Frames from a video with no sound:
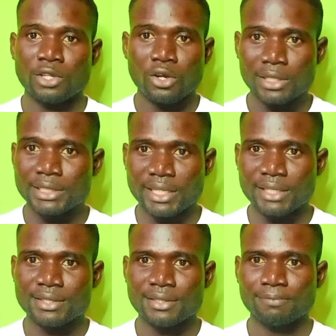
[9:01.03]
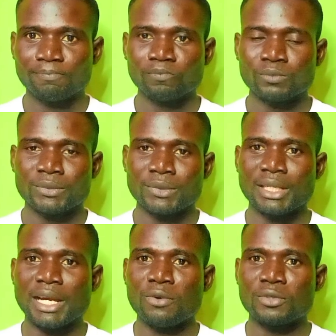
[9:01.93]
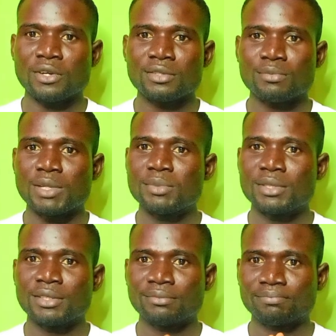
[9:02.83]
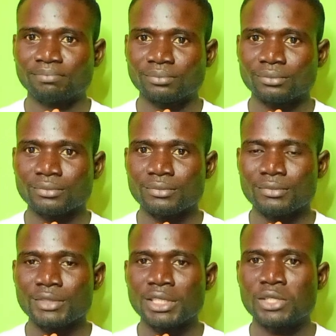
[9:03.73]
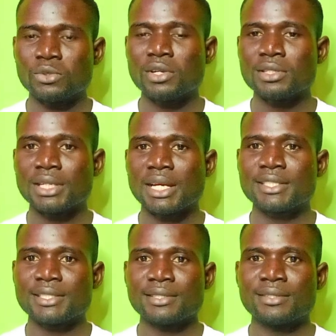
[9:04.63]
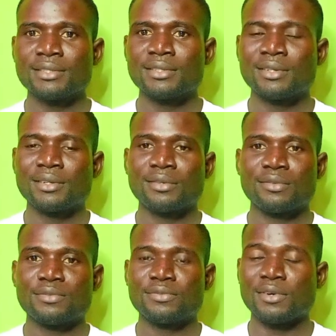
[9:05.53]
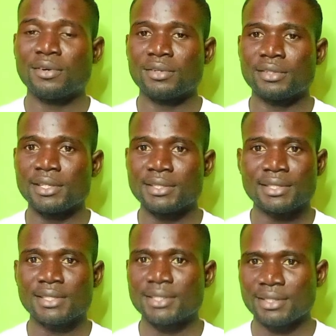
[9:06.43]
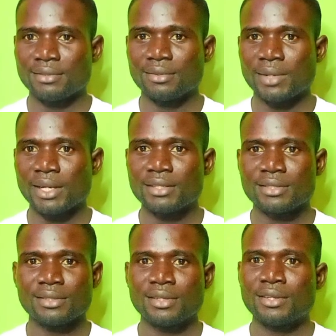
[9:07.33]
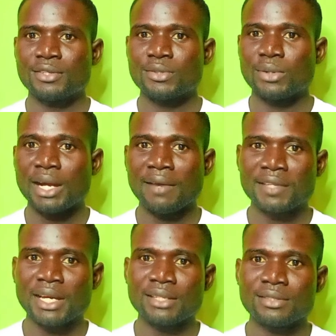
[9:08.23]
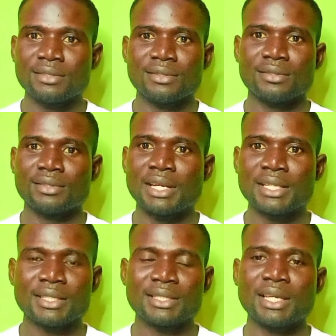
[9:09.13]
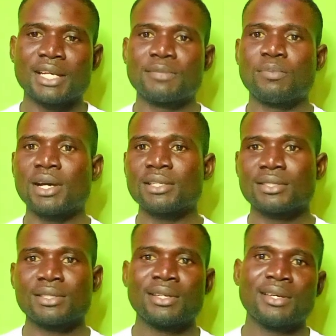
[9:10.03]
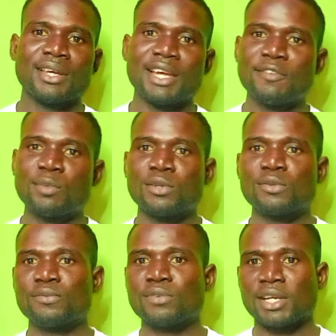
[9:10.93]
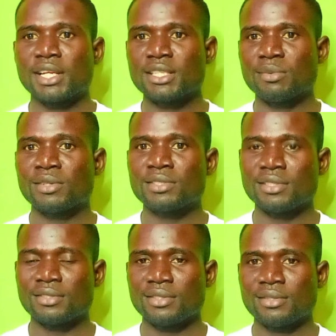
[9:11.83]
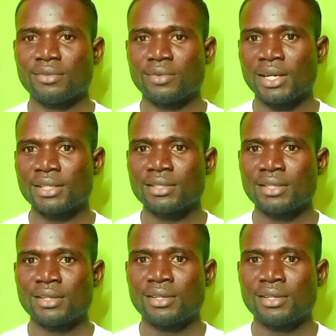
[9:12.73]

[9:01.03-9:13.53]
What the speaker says: content that will just, maybe it will just last for the season, right? So after that season has passed, everybody will forget about it, right?